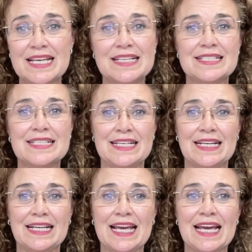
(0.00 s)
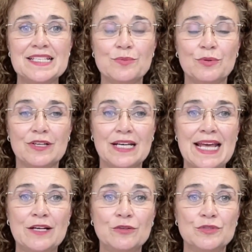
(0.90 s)
as seen in a case where a
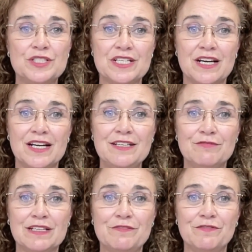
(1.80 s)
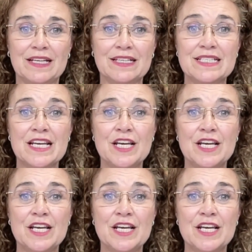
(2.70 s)
landlord denied a refund